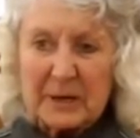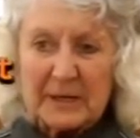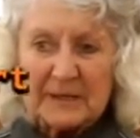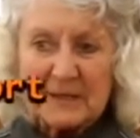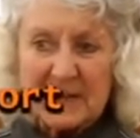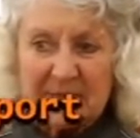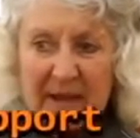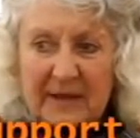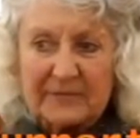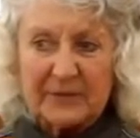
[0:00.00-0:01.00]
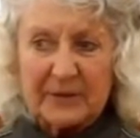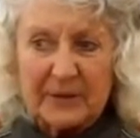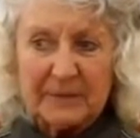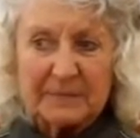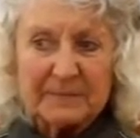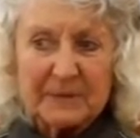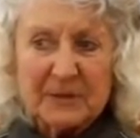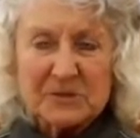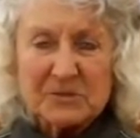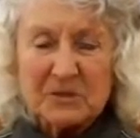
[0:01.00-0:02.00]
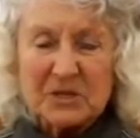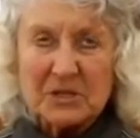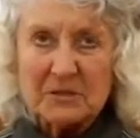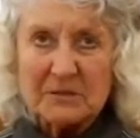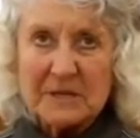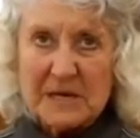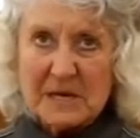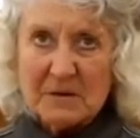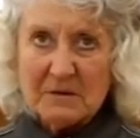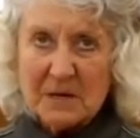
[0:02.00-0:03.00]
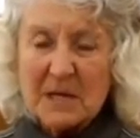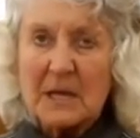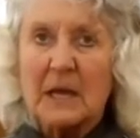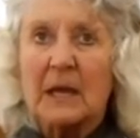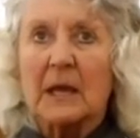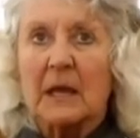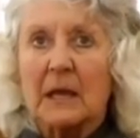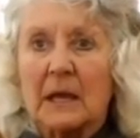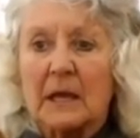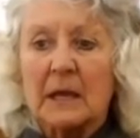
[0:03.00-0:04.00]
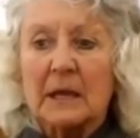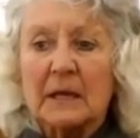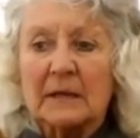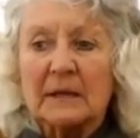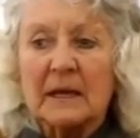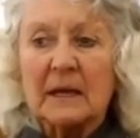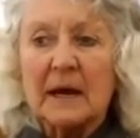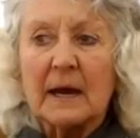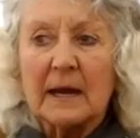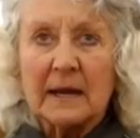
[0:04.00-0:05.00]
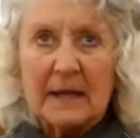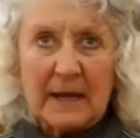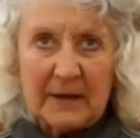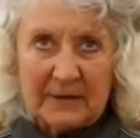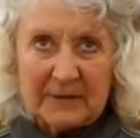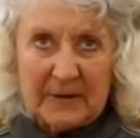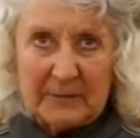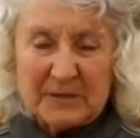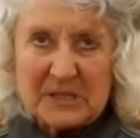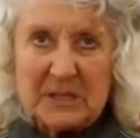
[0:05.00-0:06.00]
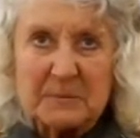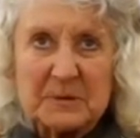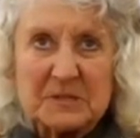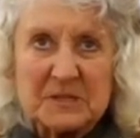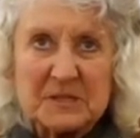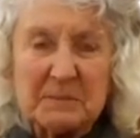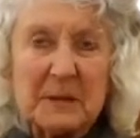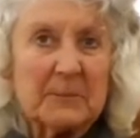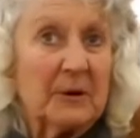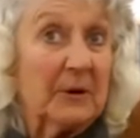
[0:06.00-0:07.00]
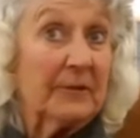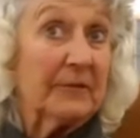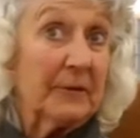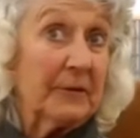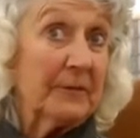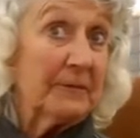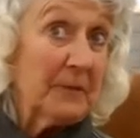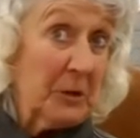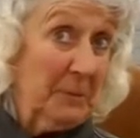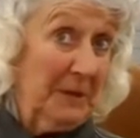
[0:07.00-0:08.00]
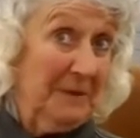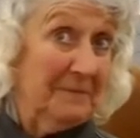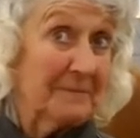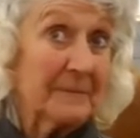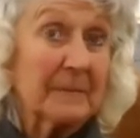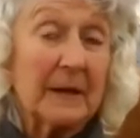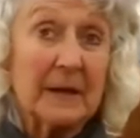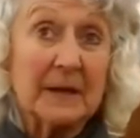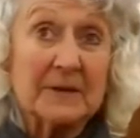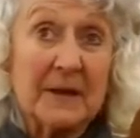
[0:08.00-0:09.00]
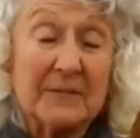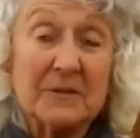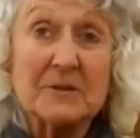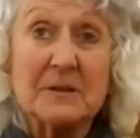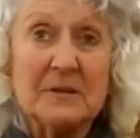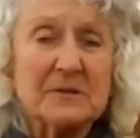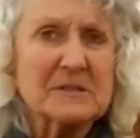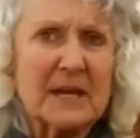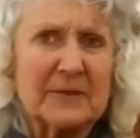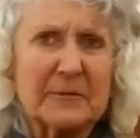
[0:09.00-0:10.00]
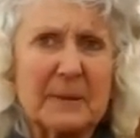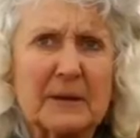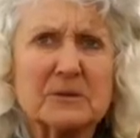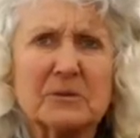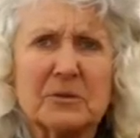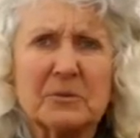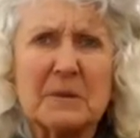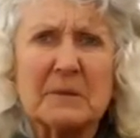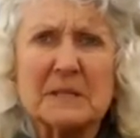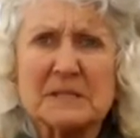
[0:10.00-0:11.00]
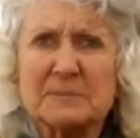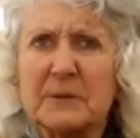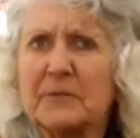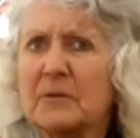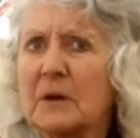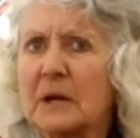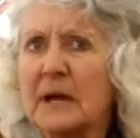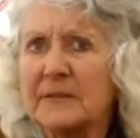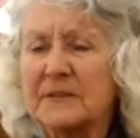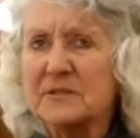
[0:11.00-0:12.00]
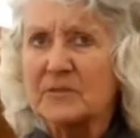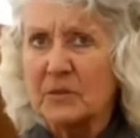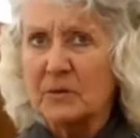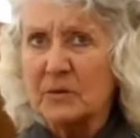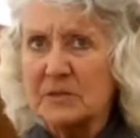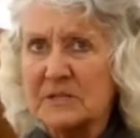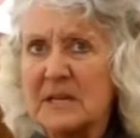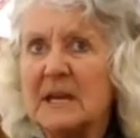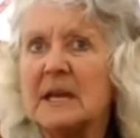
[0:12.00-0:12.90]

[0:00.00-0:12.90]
product that I've had for close to a year now. And I had originally purchased the Bemer for the human, and have used that for about 2 or 3 months before I got this for the horse,